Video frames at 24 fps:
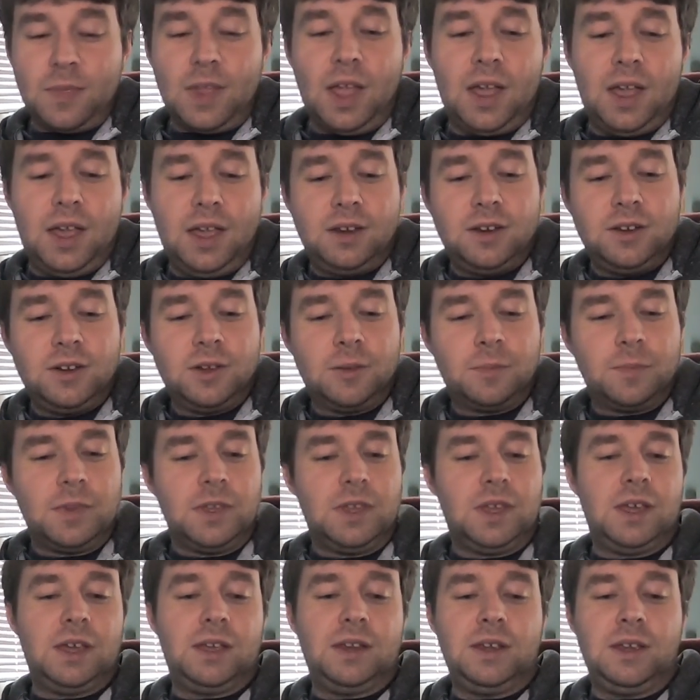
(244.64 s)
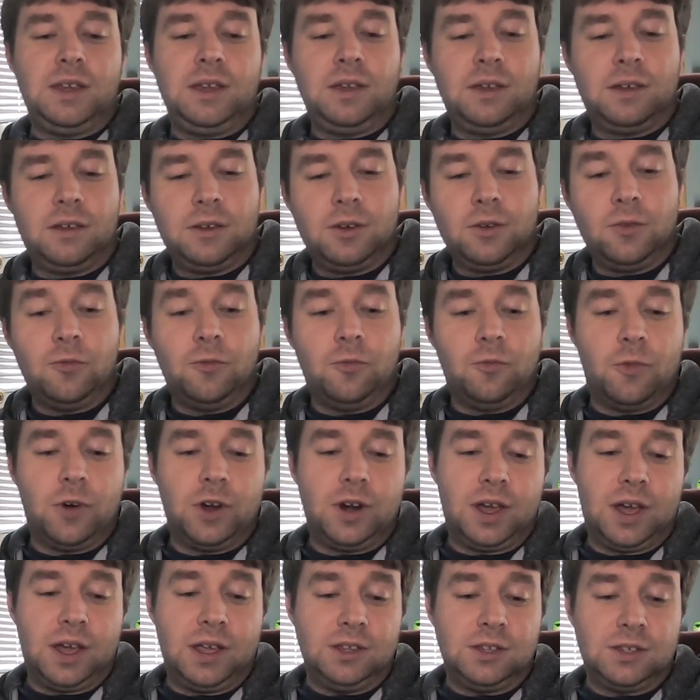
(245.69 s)
I ended up getting
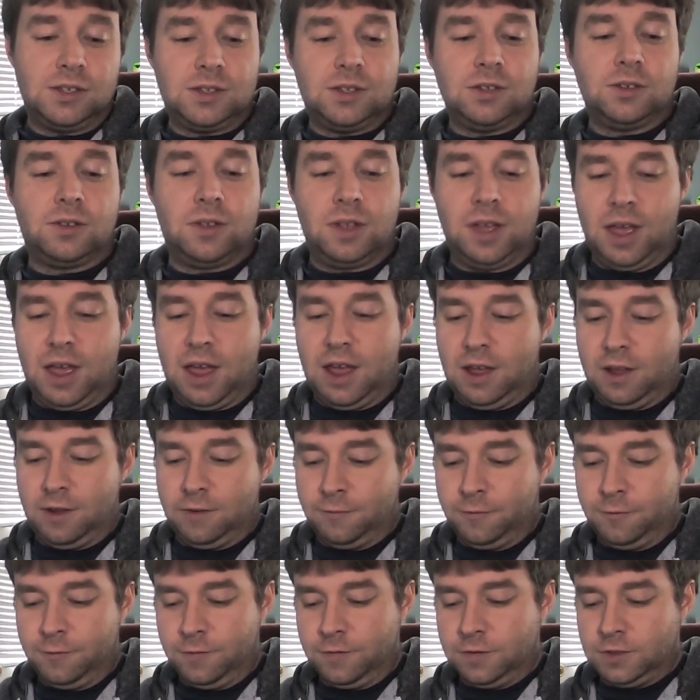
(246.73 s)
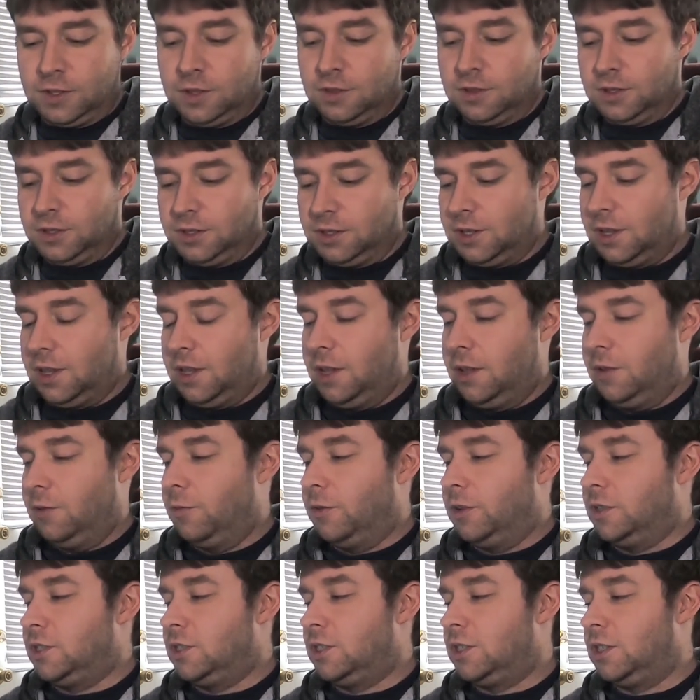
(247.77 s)
what I still have to this day,
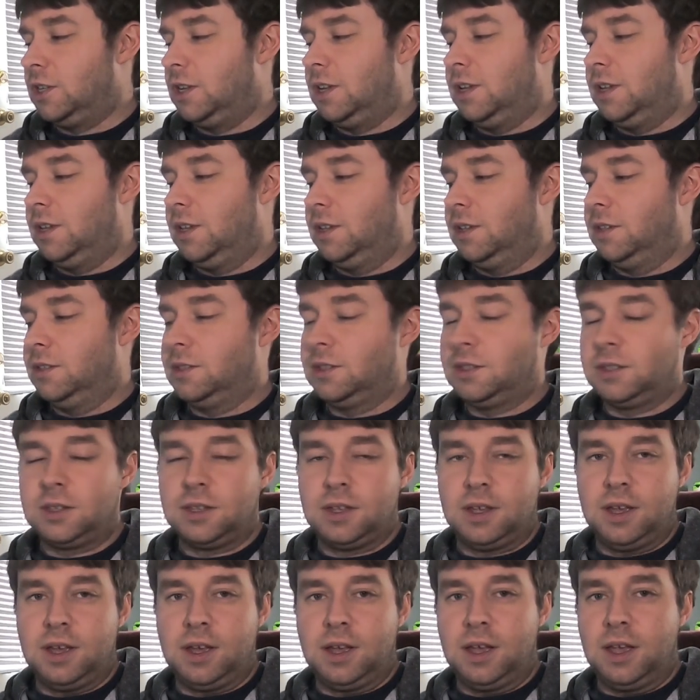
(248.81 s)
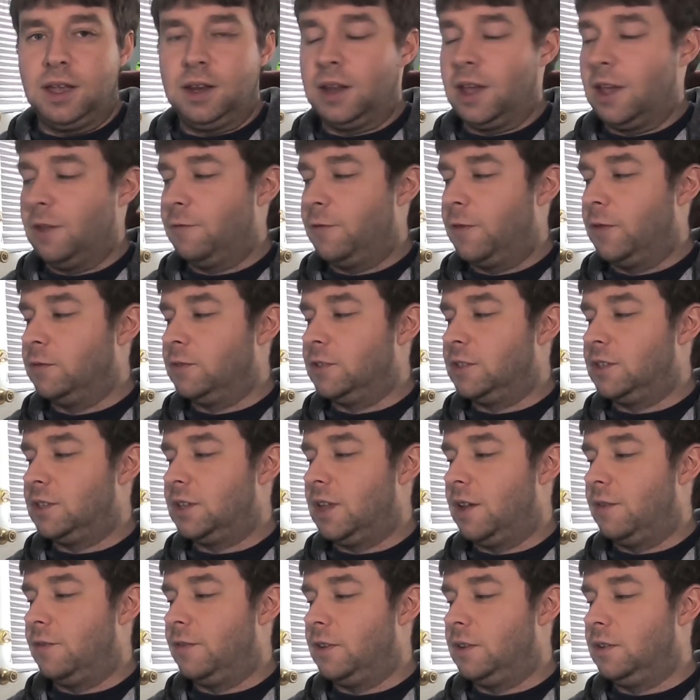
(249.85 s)
which is an iPhone
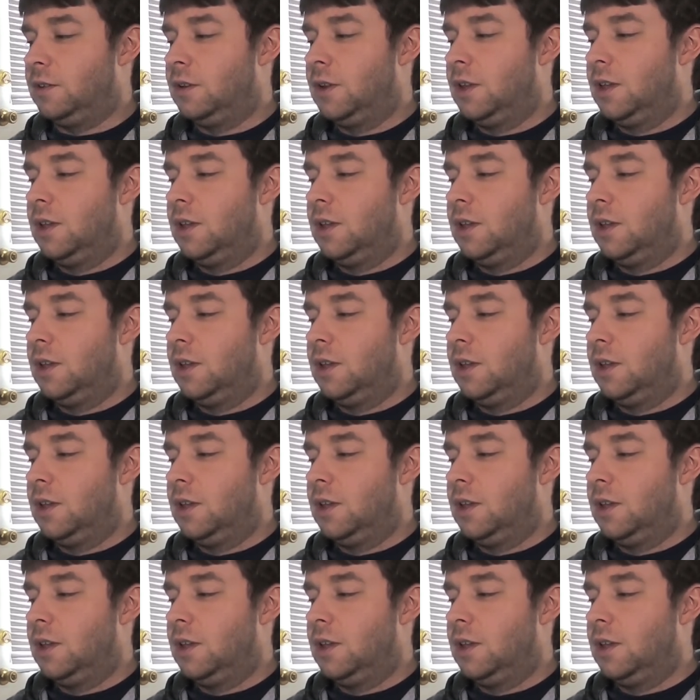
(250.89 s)
7.